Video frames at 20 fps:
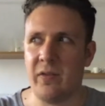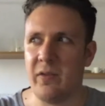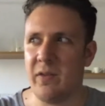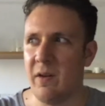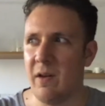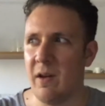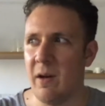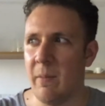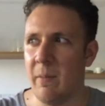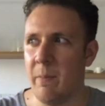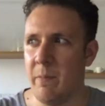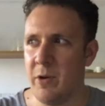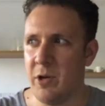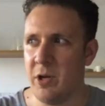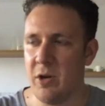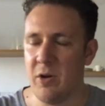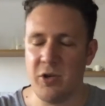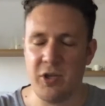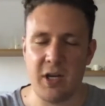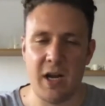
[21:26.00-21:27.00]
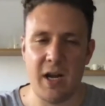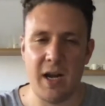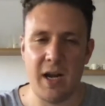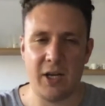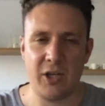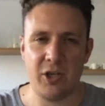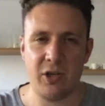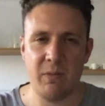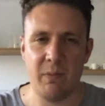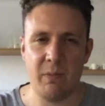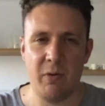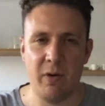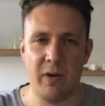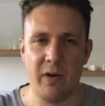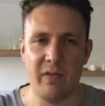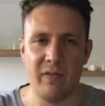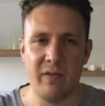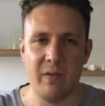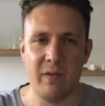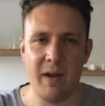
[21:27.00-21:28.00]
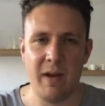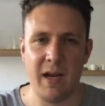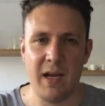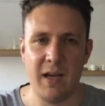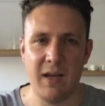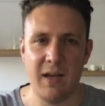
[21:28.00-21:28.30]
a huge connection point for me,